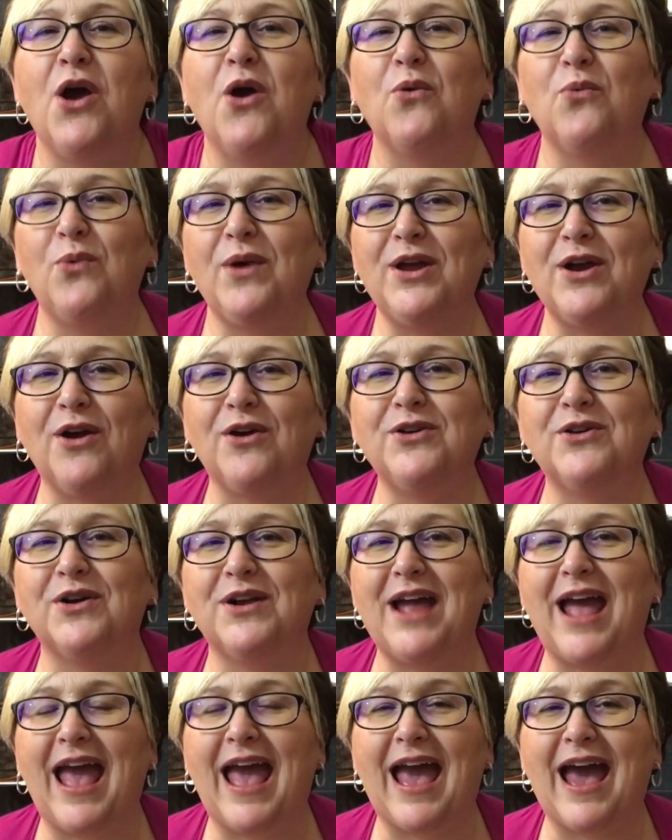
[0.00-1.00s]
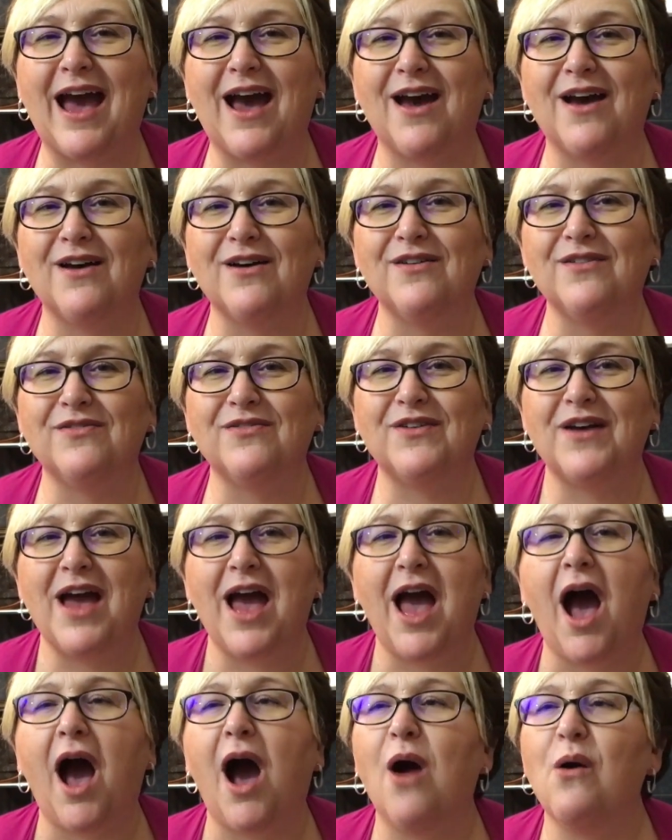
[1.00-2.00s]
we are going to have
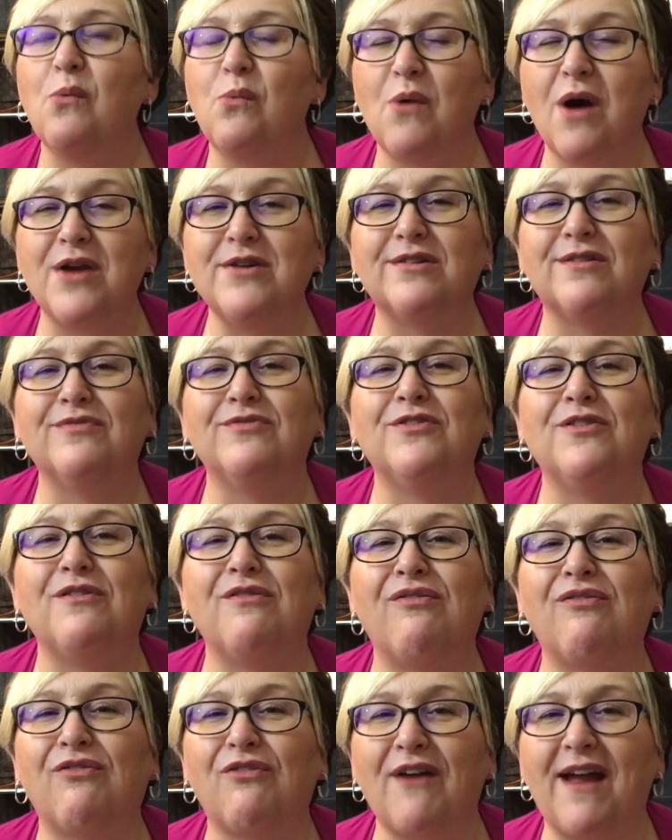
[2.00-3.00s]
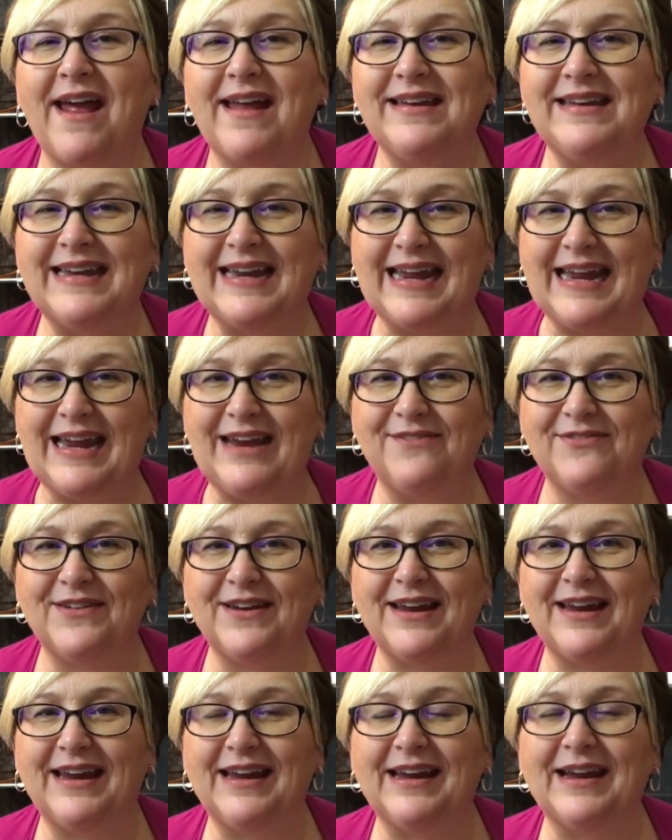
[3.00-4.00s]
a wonderful friend
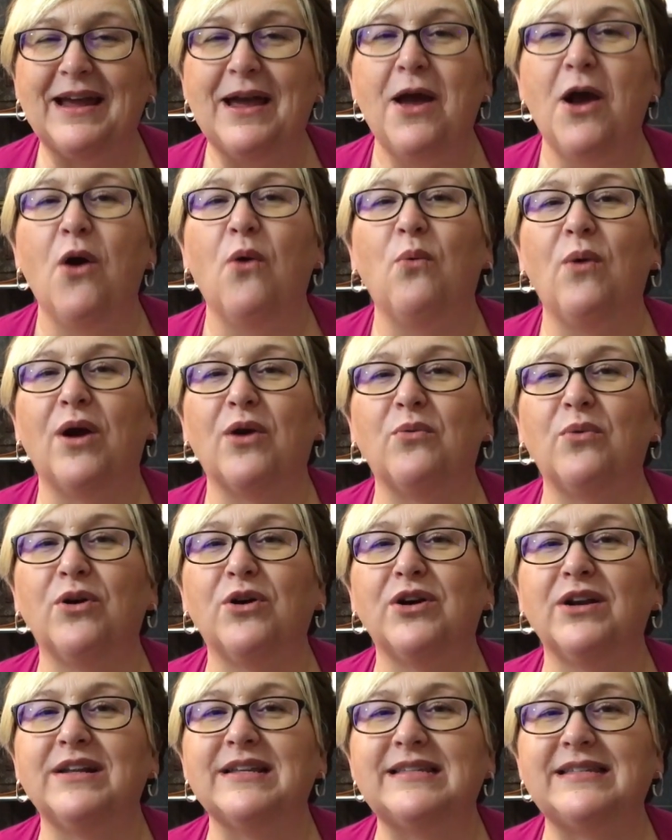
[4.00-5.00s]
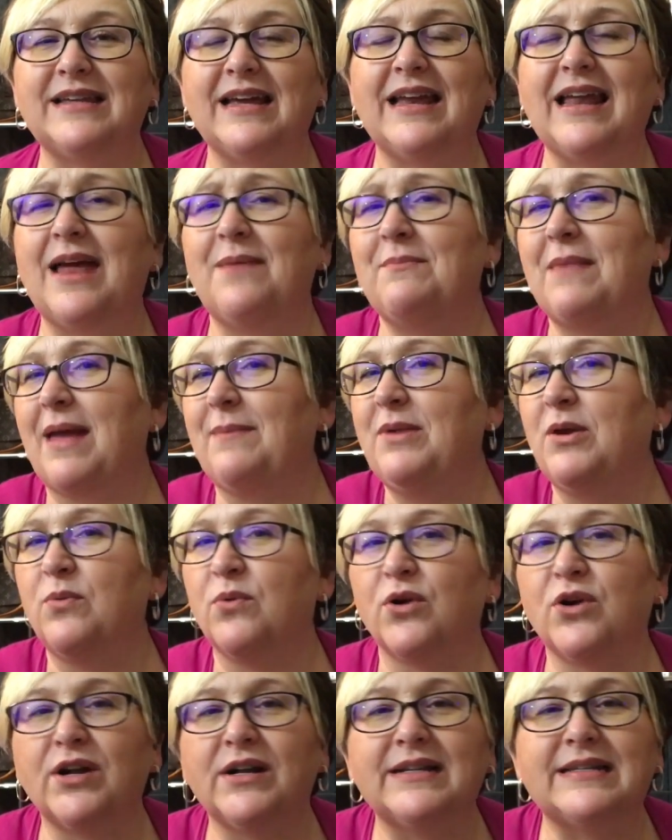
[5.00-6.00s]
evening where we're going to sit and maybe
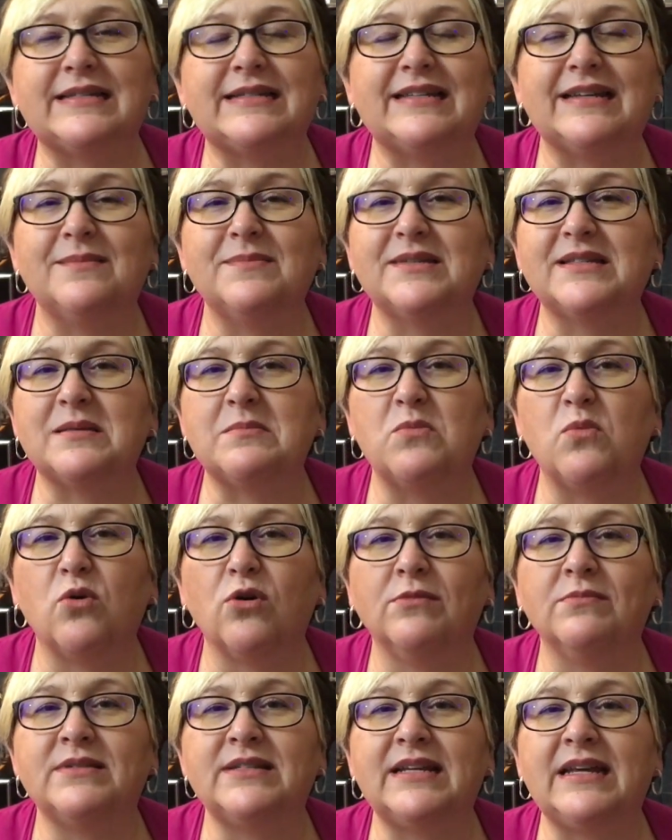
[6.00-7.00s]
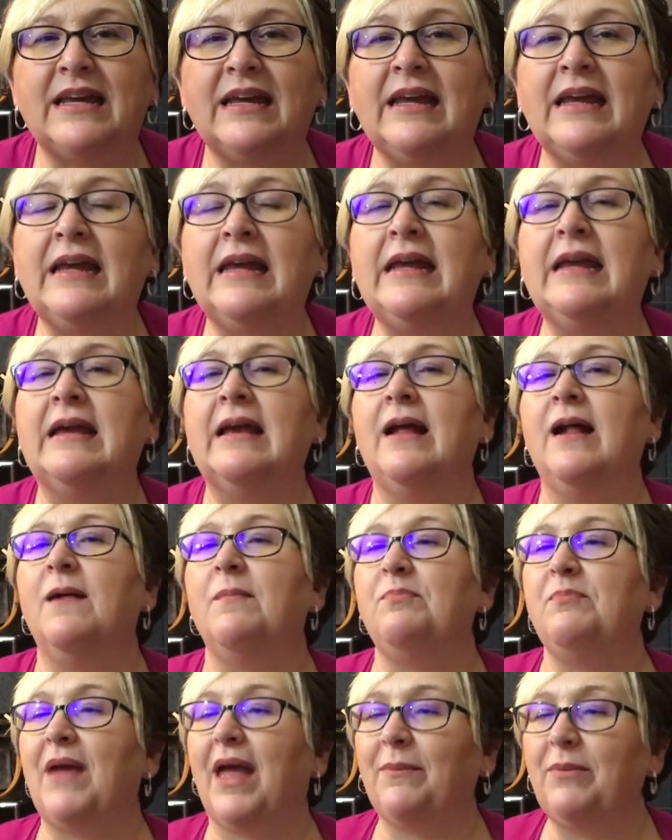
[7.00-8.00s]
we're going to sip some warm tea,
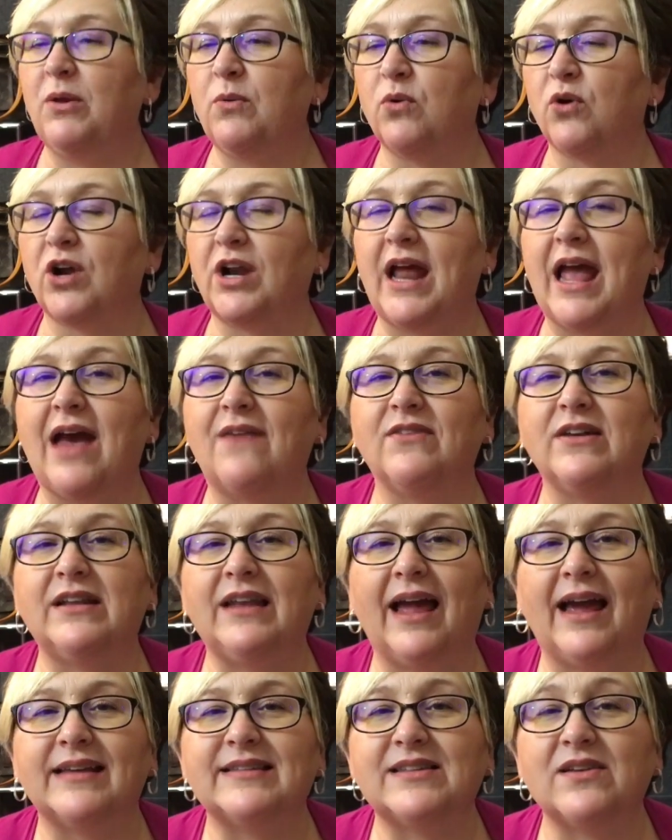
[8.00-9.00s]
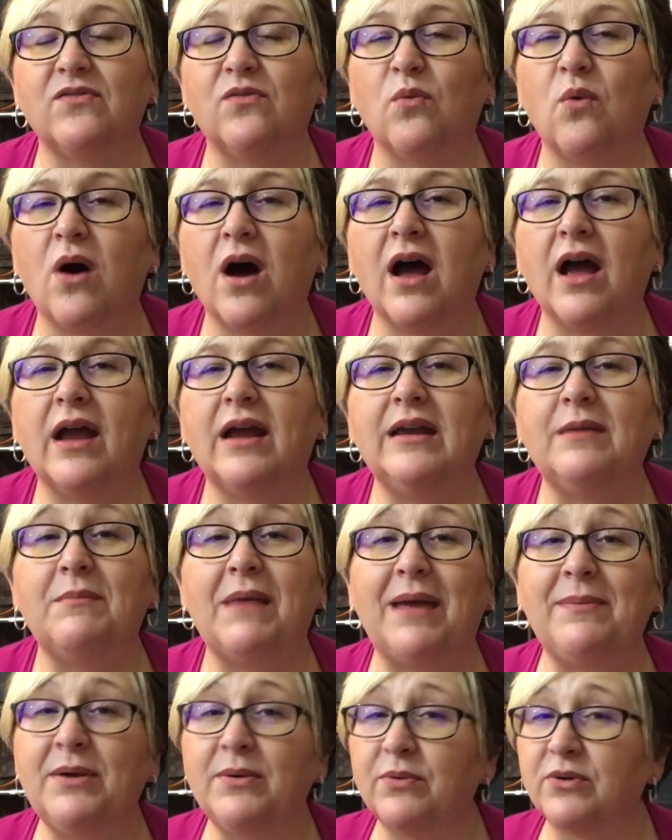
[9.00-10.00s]
maybe we're going to have a glass of wine,
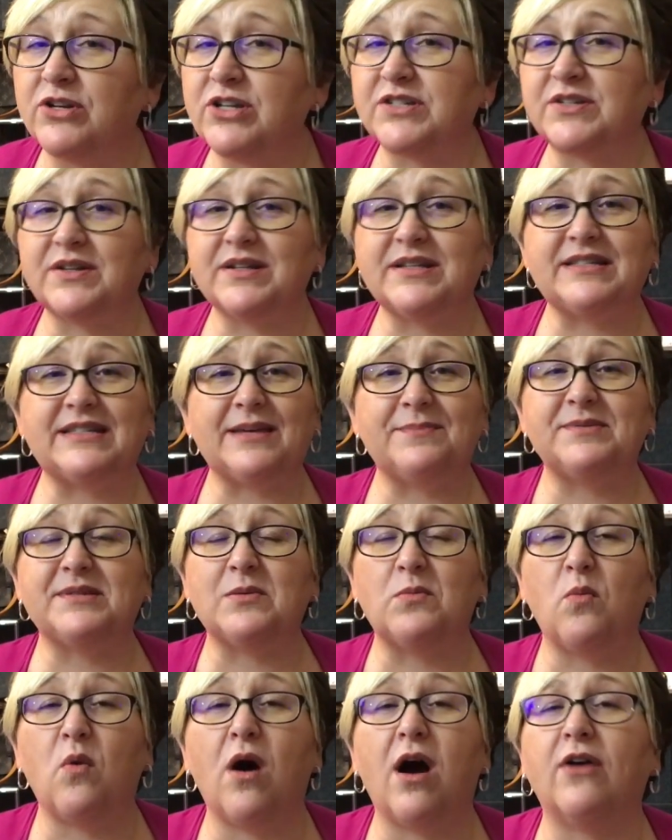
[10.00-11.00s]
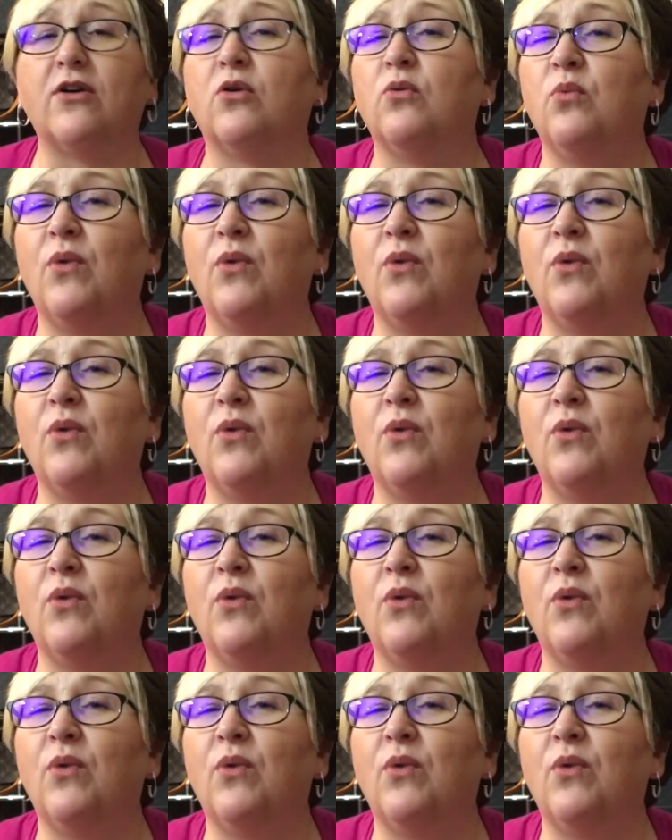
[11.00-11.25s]
maybe we're just going to sip some water.